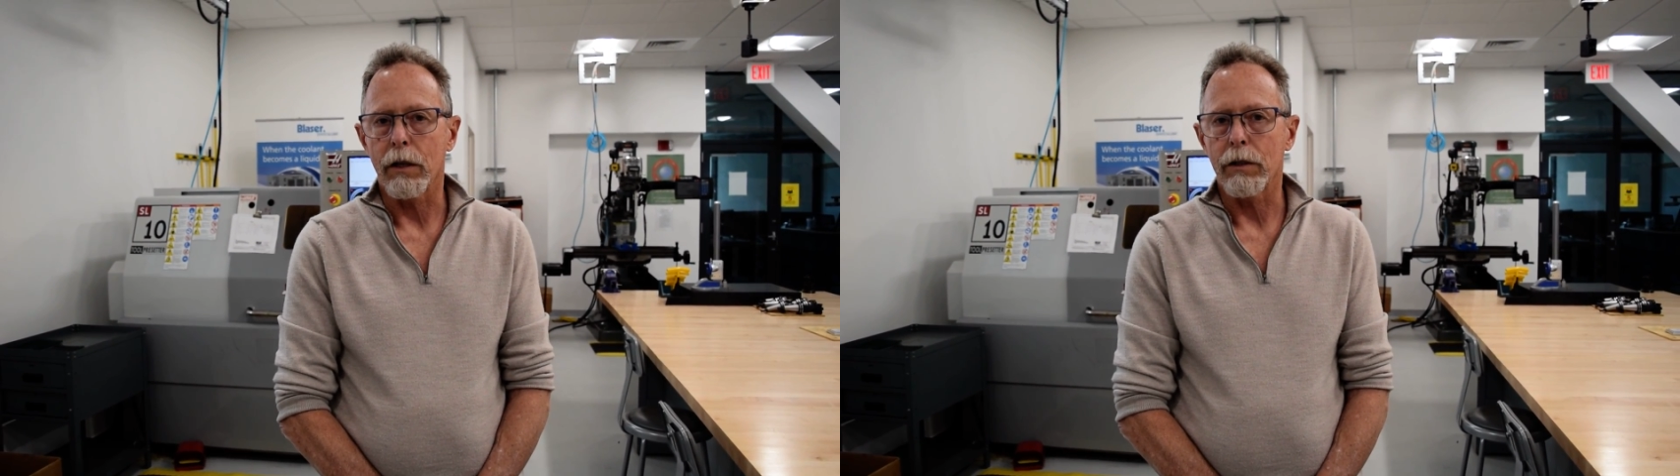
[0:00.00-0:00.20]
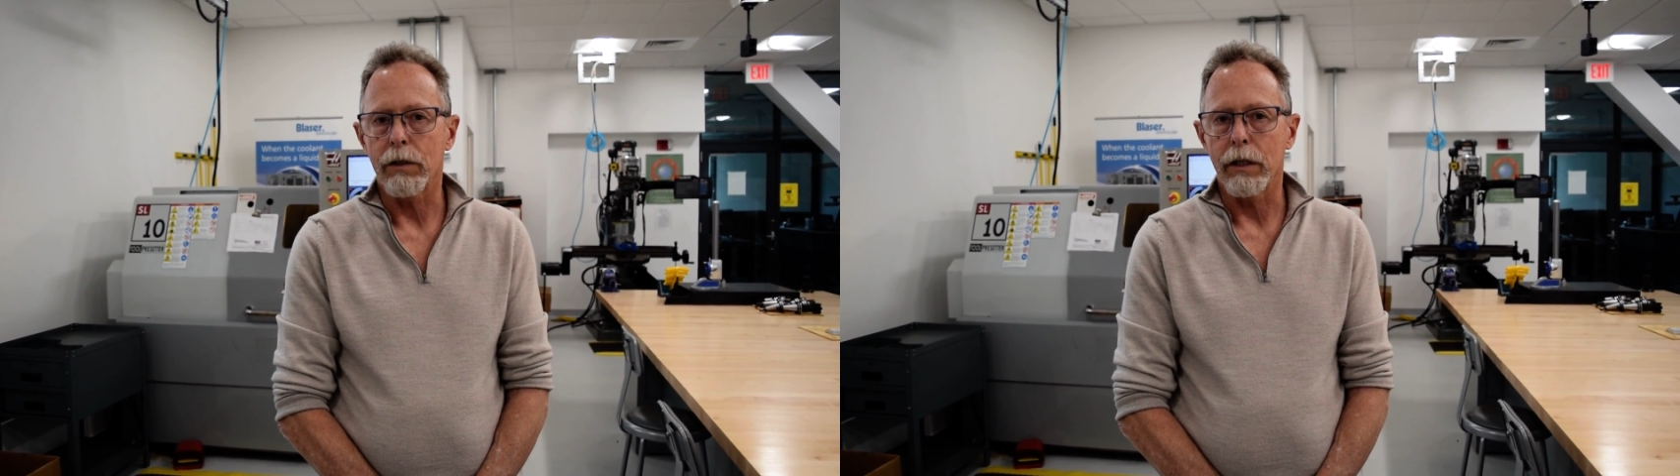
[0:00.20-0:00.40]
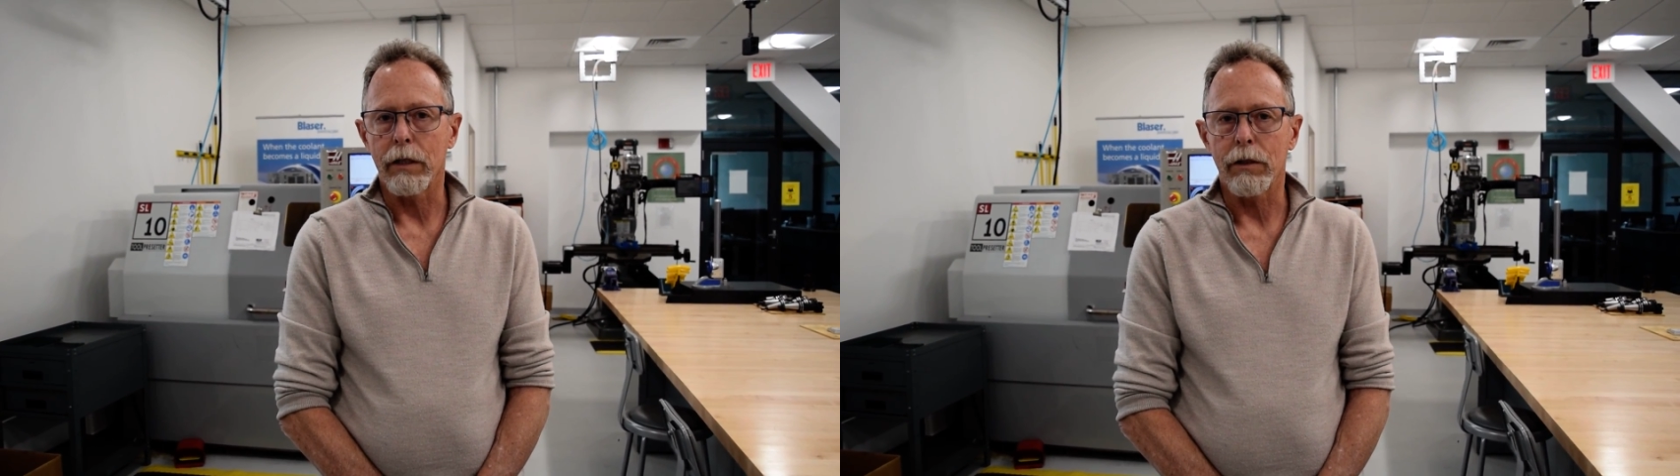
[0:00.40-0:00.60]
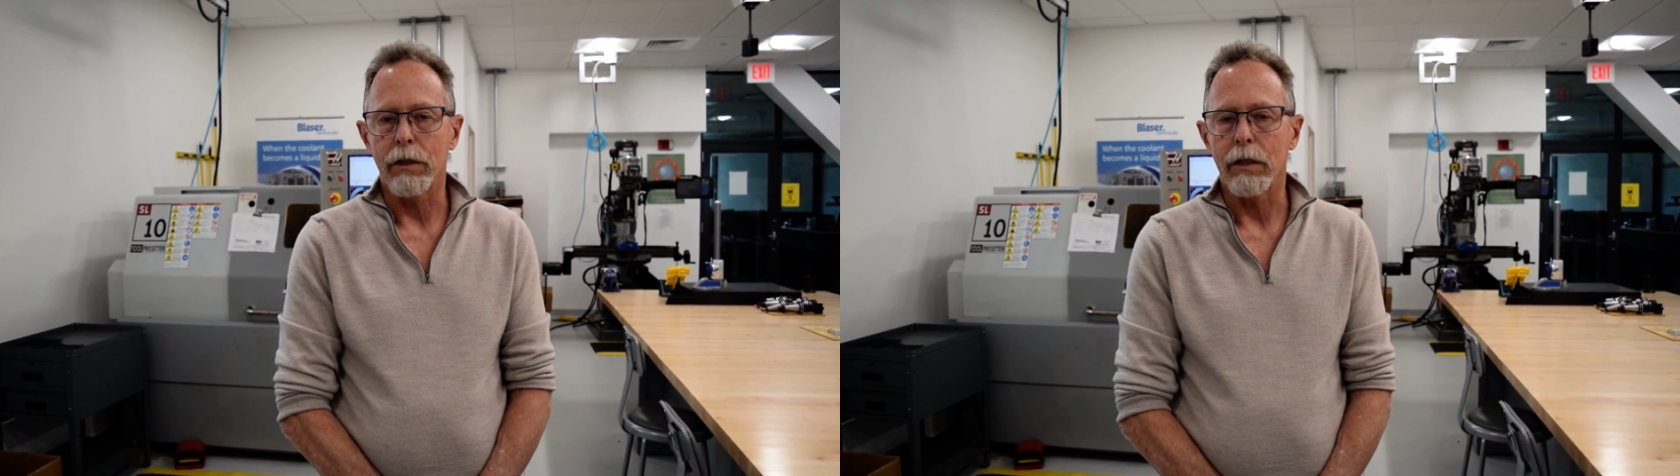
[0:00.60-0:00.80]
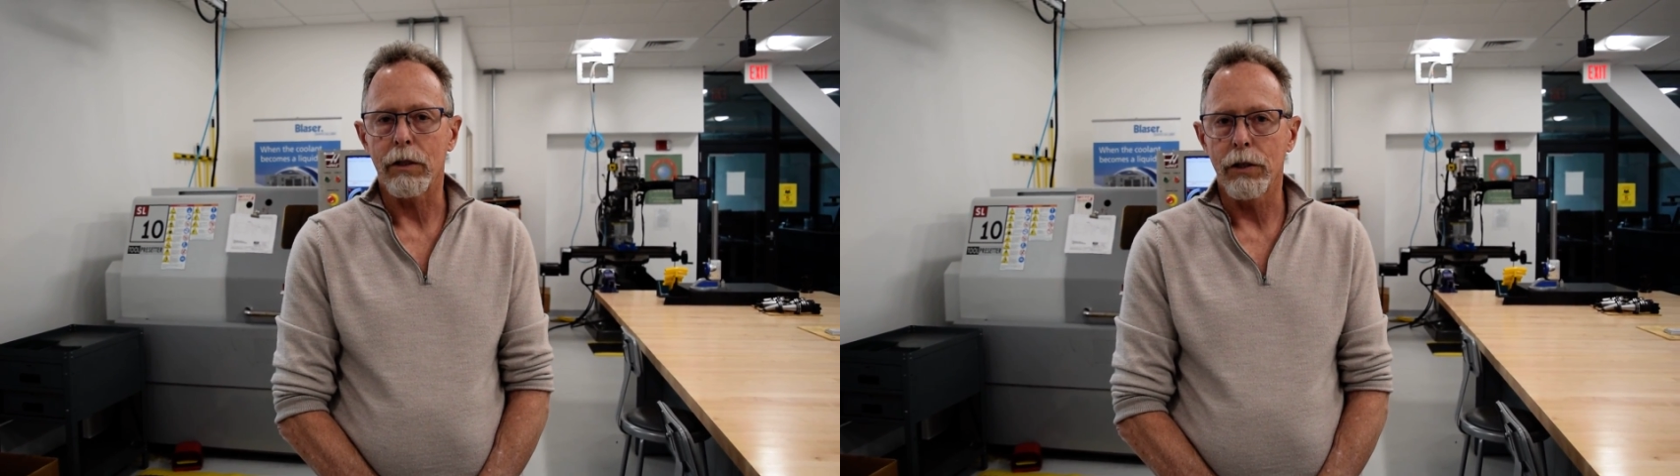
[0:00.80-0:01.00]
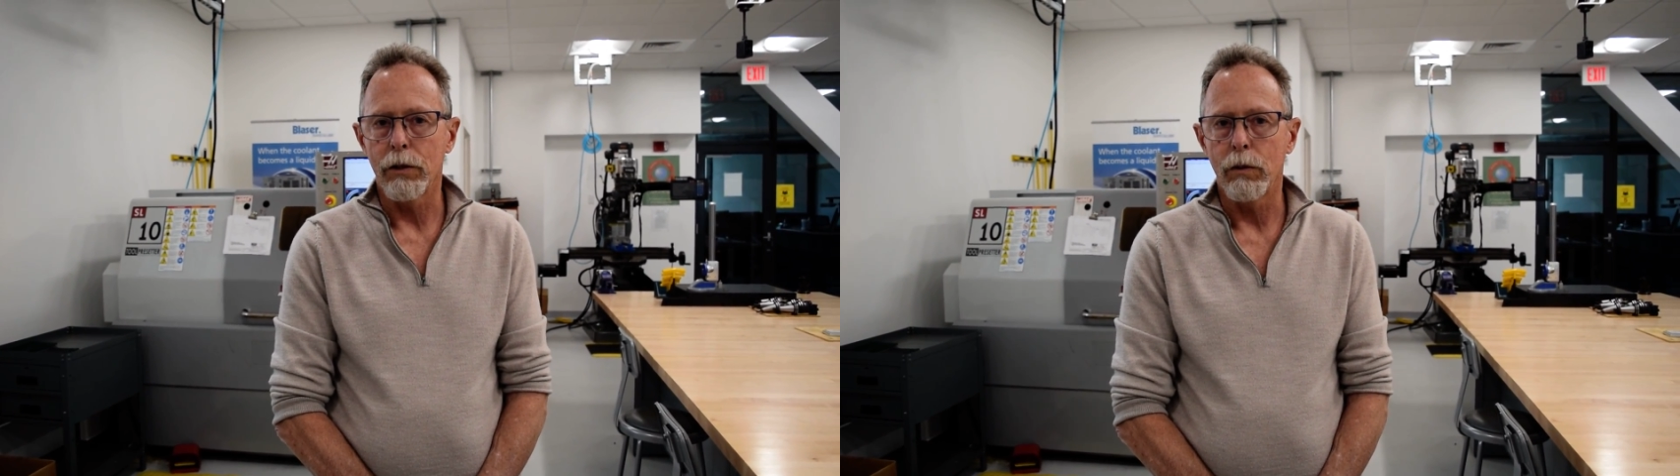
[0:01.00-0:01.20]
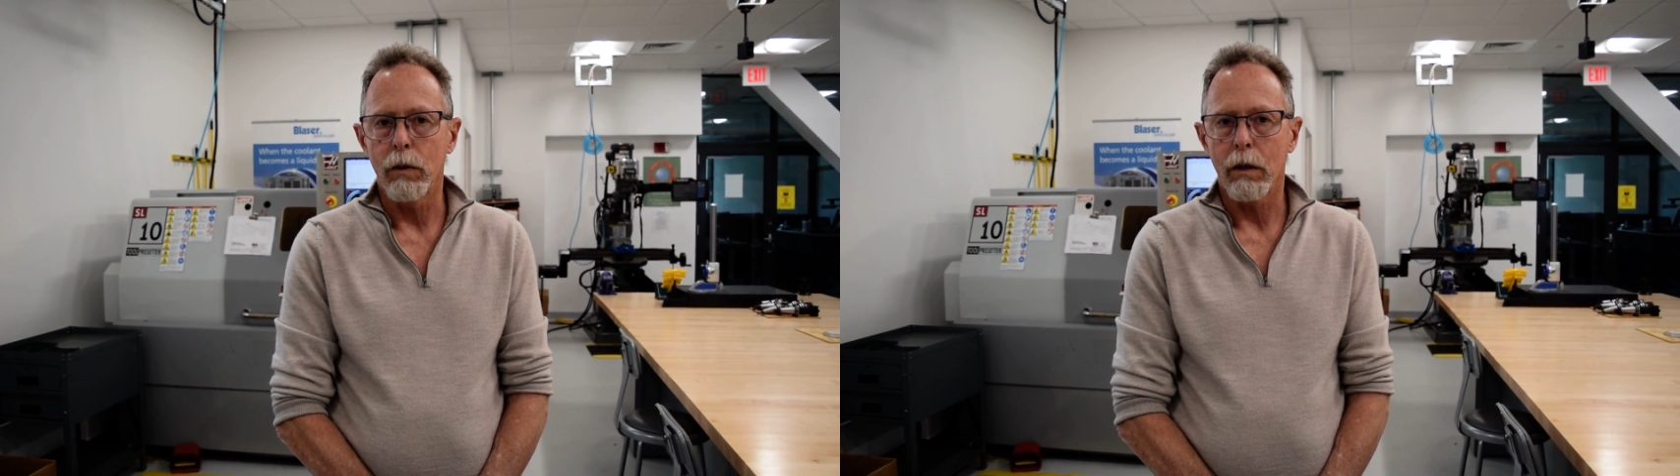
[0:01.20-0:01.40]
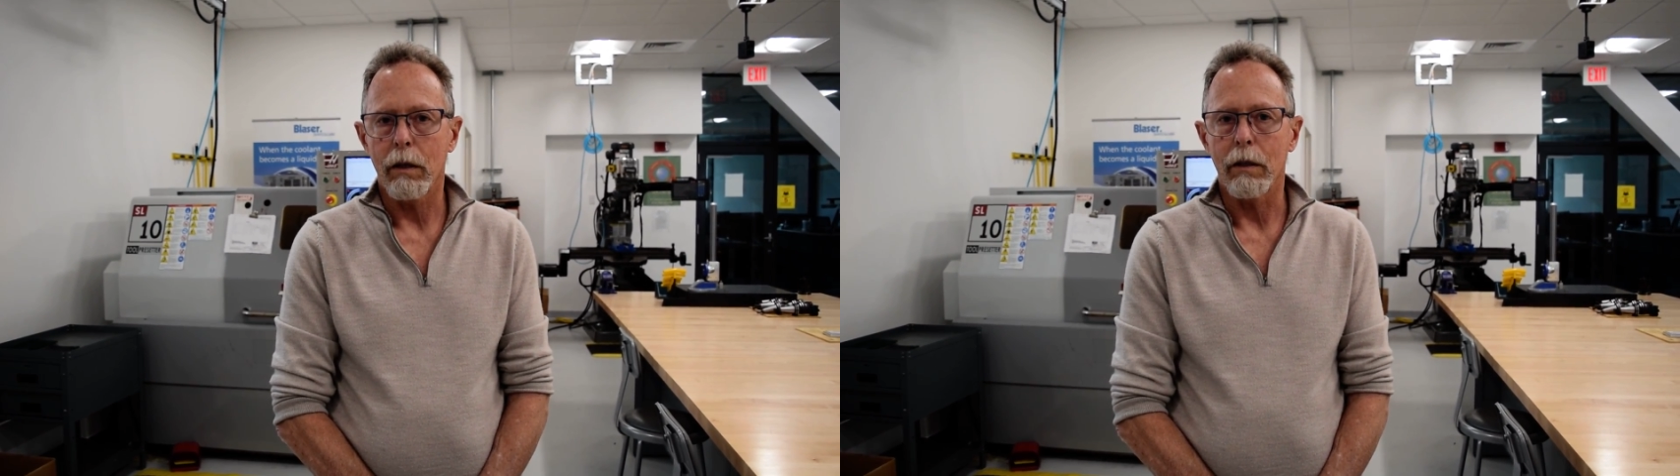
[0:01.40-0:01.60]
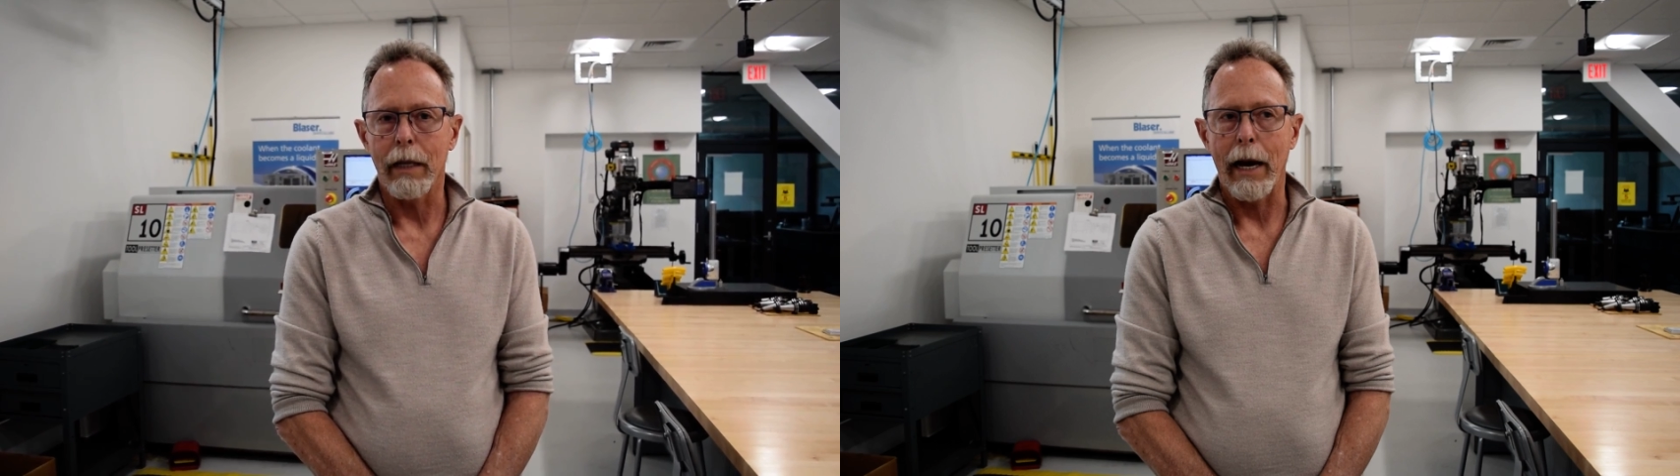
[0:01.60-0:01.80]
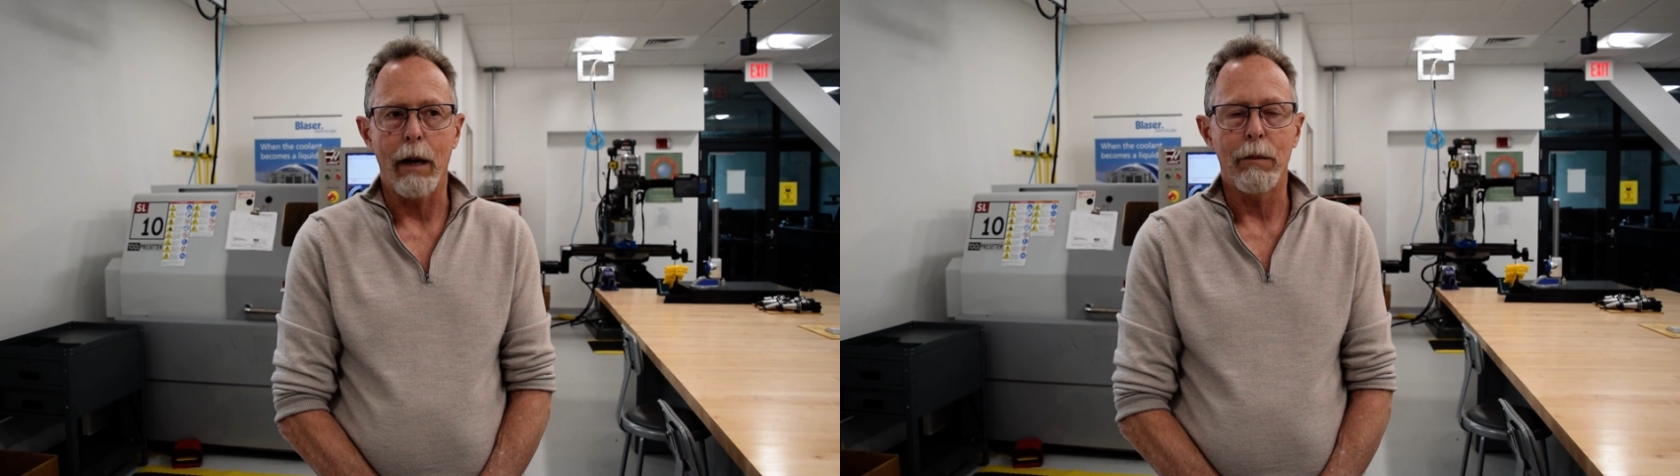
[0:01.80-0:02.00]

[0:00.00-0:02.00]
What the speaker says: CNC2 Lab.